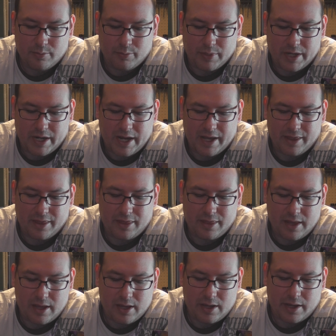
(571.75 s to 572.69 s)
but I
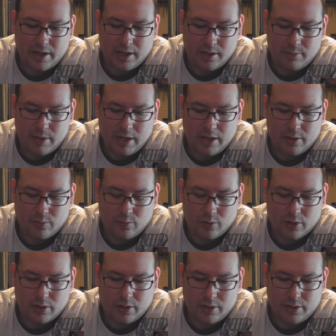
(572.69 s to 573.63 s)
think I can make it
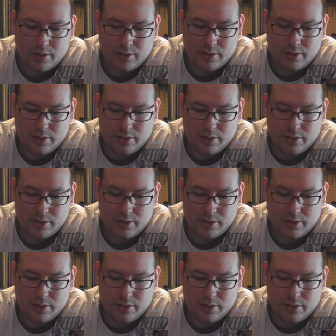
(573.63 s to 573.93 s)
work